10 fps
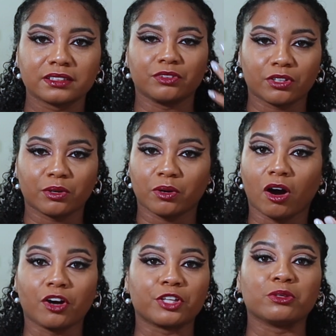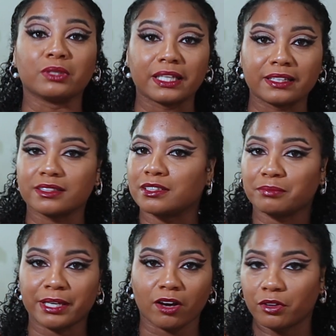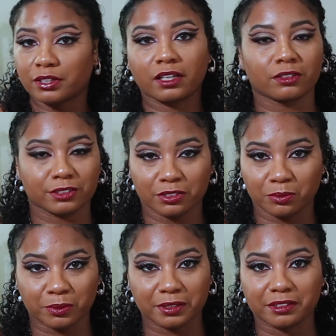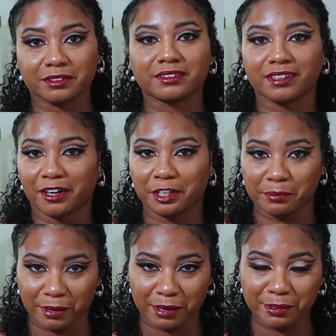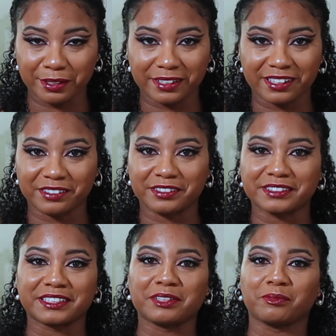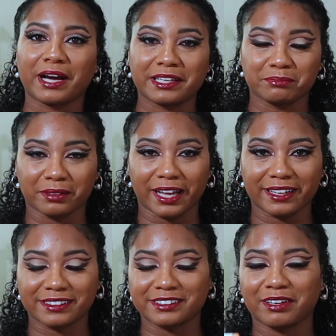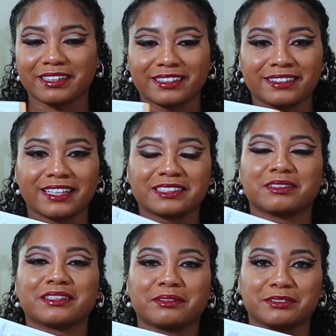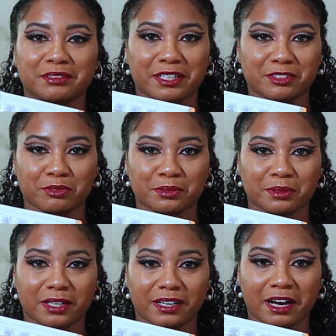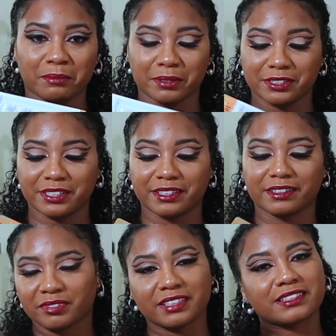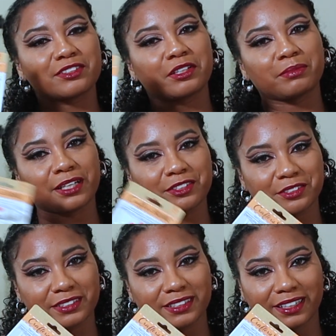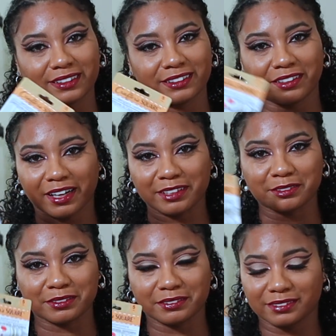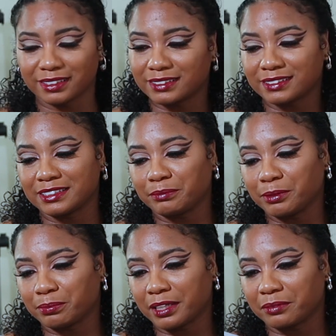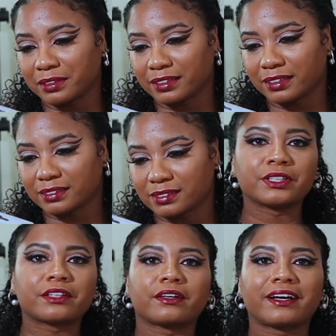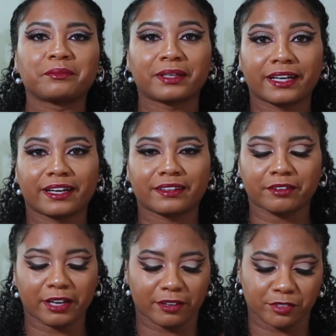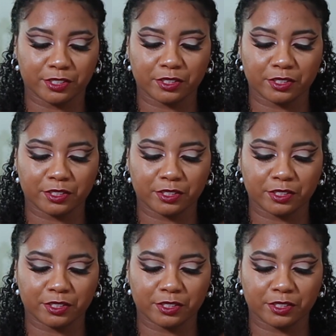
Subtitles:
you know all you need to make all the colors in the world are your primary colors, white and black. So I think that's what they were trying to accomplish here. This is going to be interesting. You guys will get to see me play with this. The other item I got out of the crafter